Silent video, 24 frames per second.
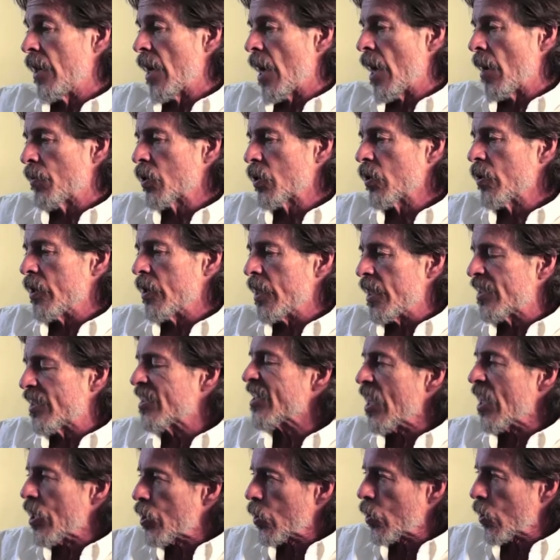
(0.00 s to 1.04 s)
absolutely
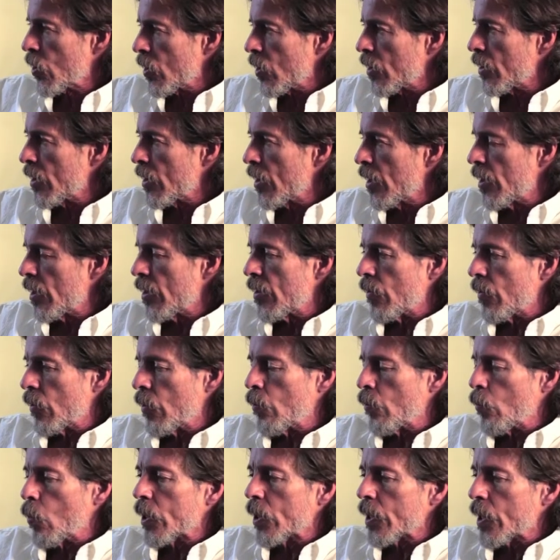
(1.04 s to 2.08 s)
essential in
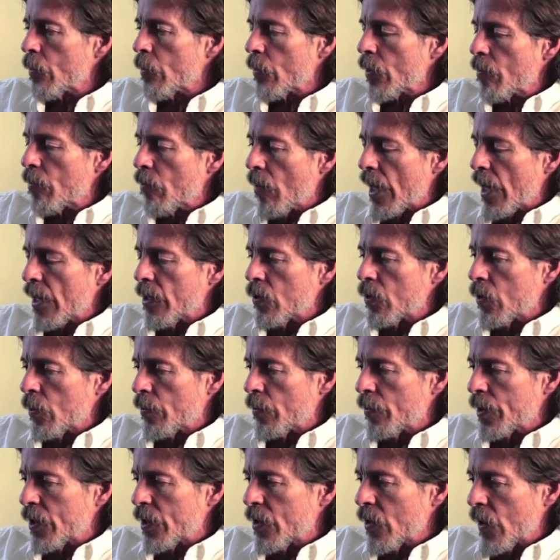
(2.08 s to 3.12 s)
working with
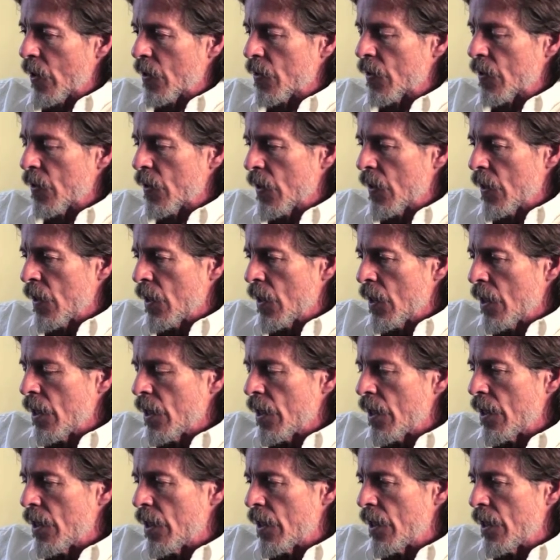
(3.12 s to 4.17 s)
Michael, because
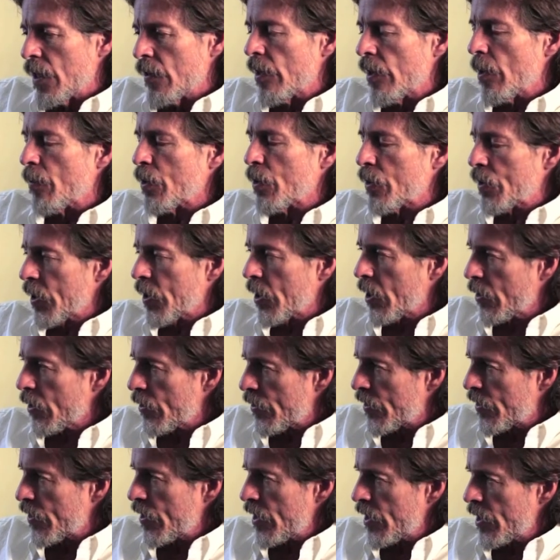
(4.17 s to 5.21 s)
in that
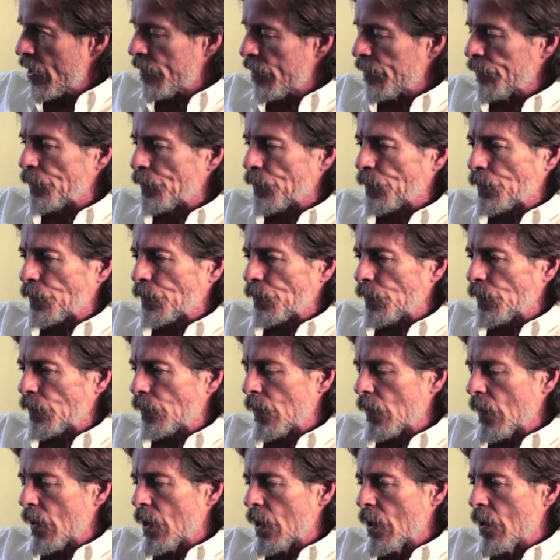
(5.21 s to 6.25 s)
particular scene
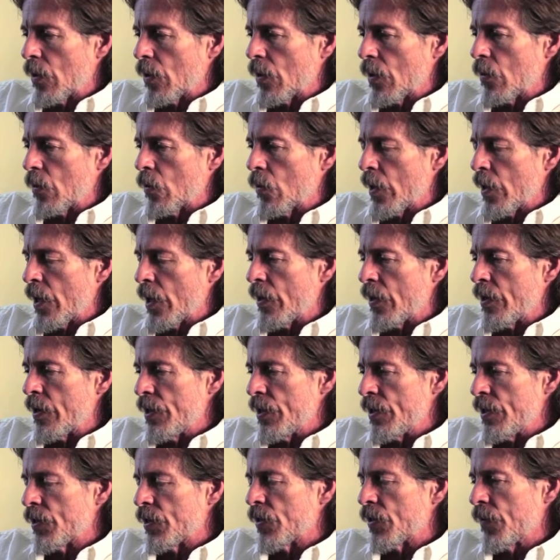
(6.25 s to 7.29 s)
where
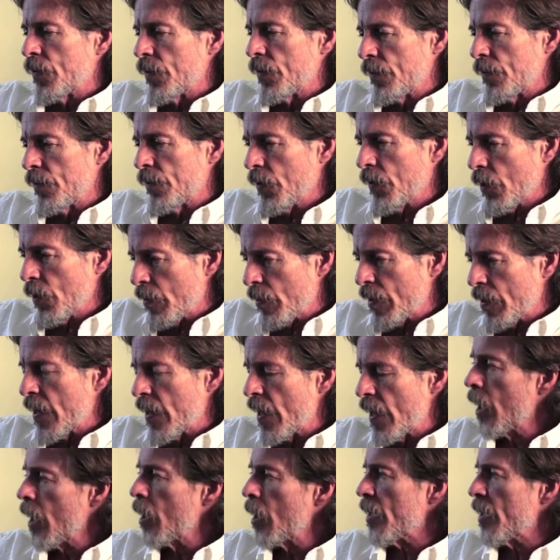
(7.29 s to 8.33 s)
he's filming
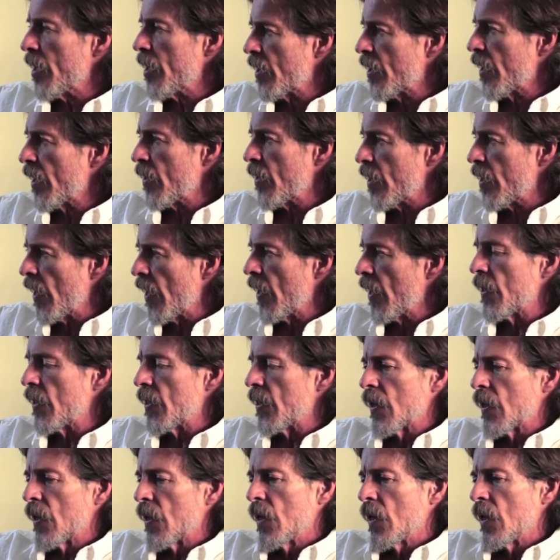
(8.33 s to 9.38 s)
the helmets at the
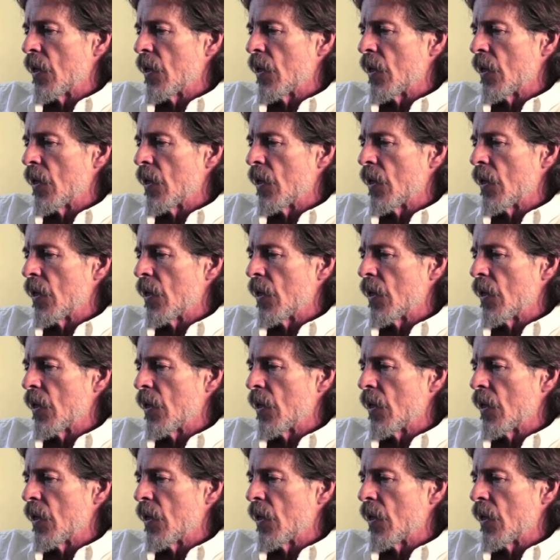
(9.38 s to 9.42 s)
end,